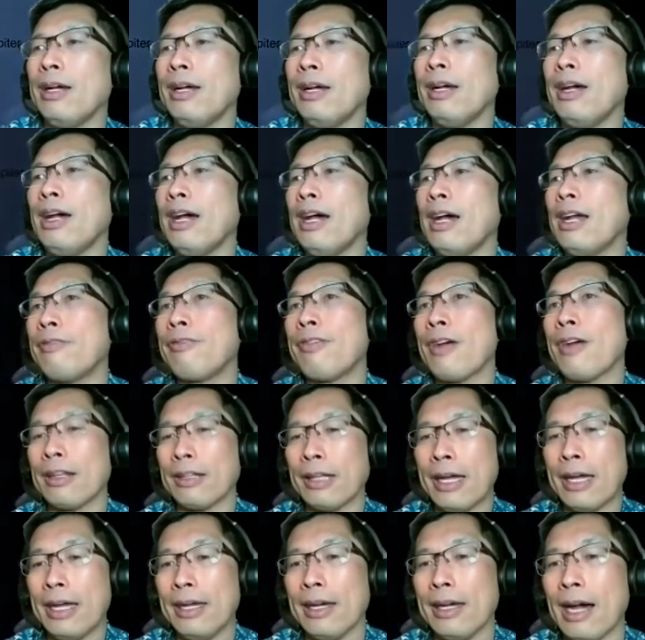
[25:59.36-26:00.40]
And then
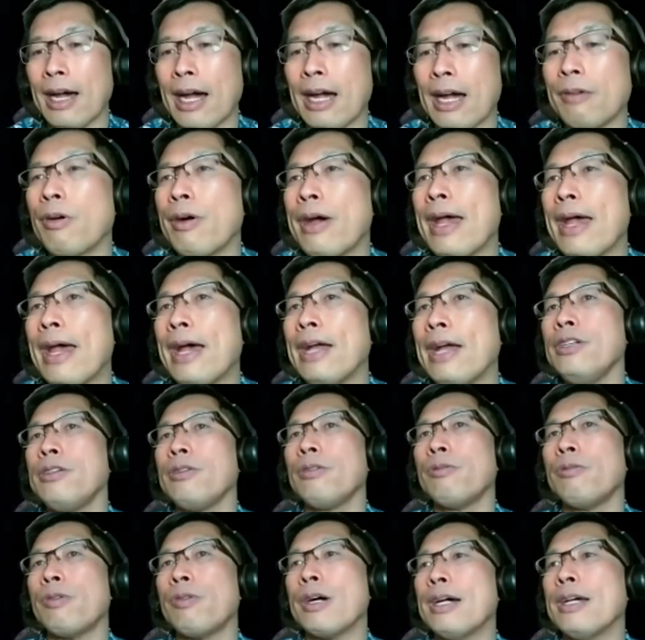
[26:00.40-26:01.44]
finally, I will end
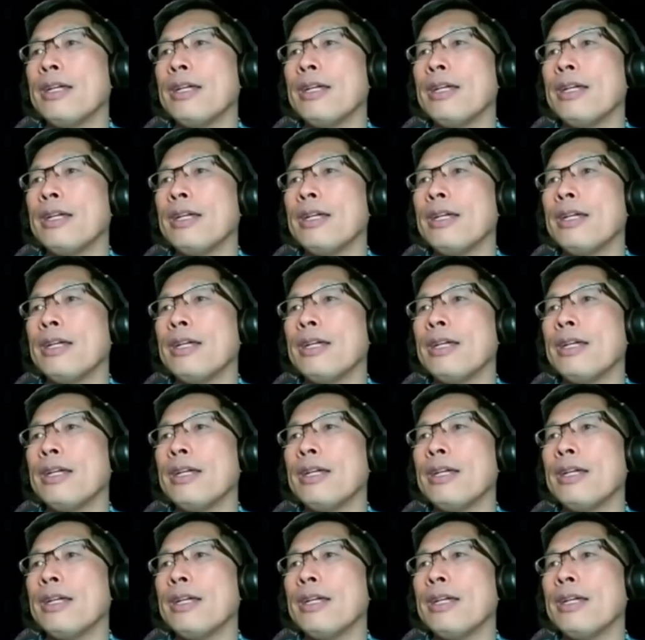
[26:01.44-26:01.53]
with